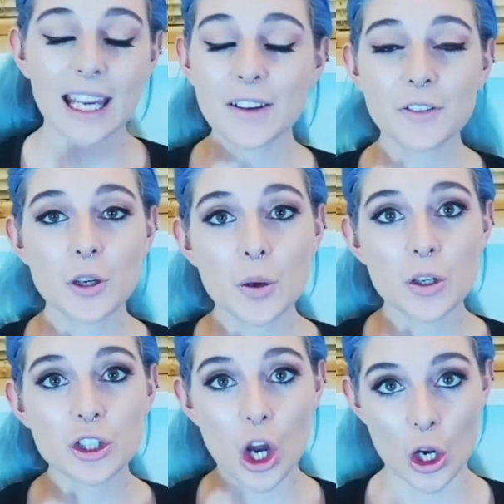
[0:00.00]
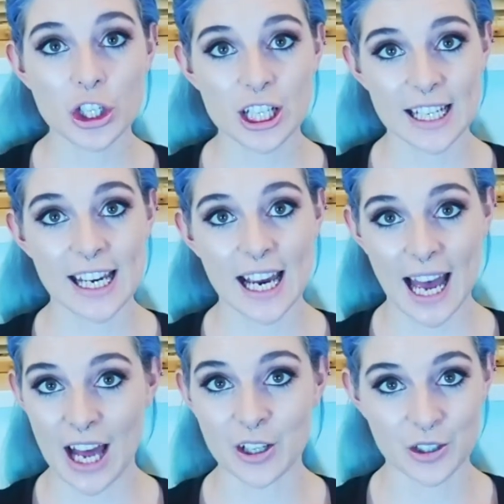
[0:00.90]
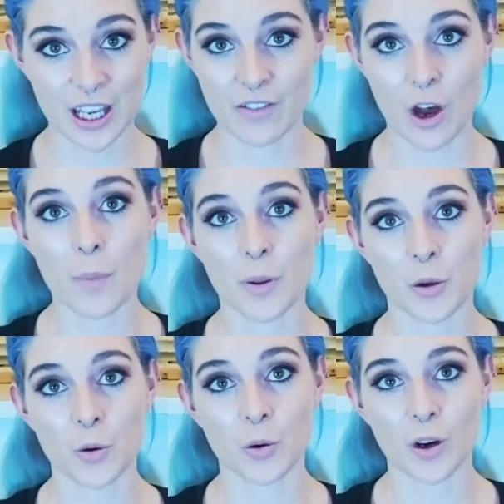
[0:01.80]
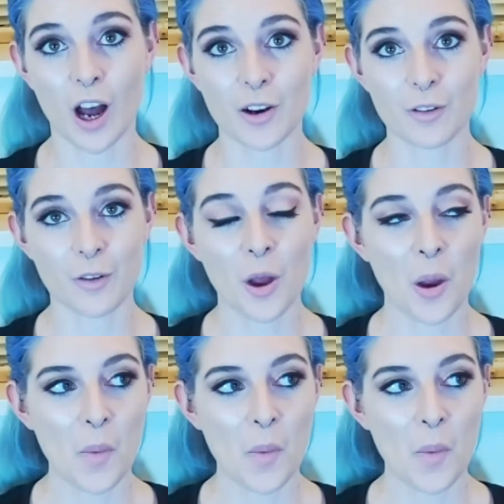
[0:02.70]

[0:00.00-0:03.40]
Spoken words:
If you totally cannot give up your kind of